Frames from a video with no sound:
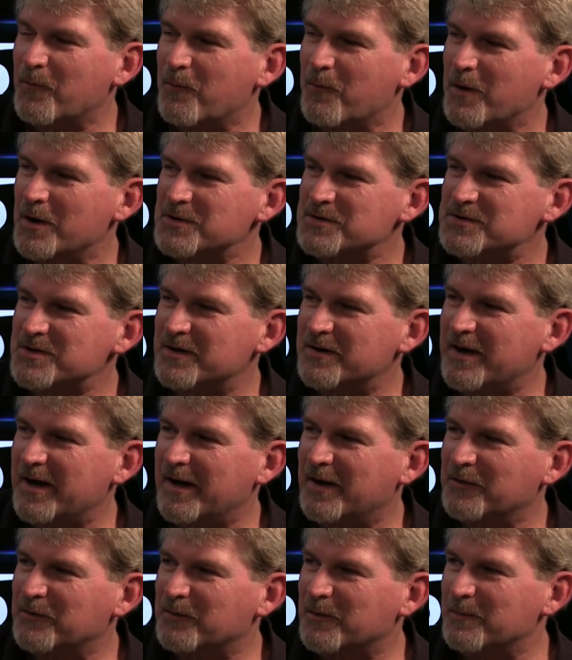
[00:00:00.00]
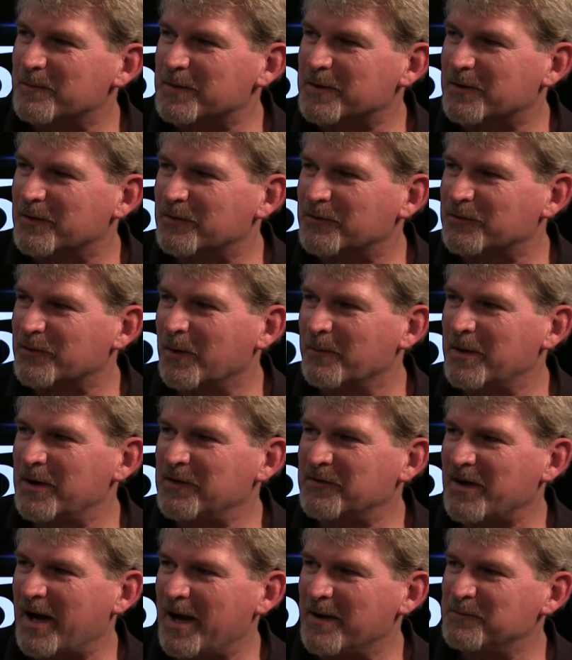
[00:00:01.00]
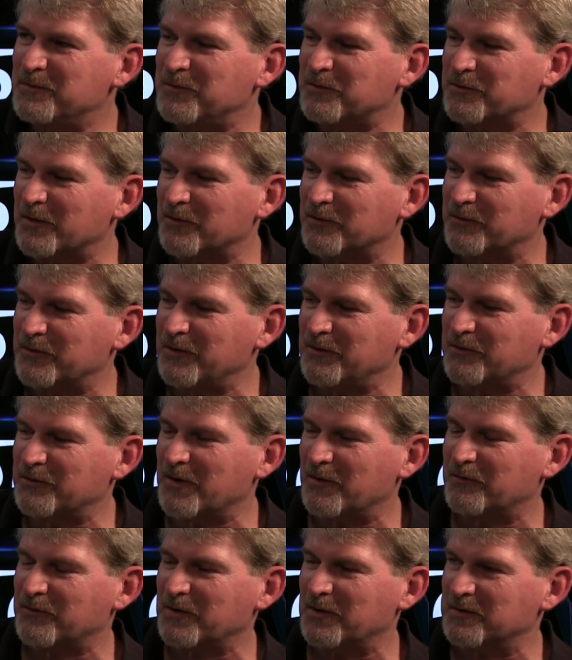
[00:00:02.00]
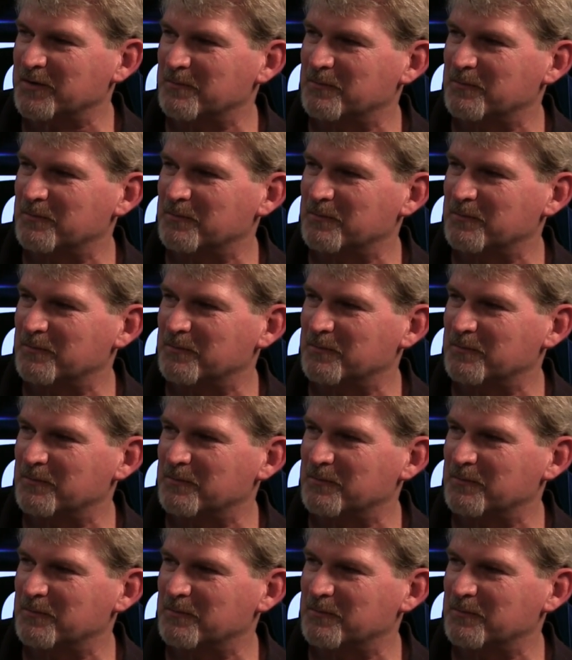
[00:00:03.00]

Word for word: question to answer because so many times you start seeing stuff starting to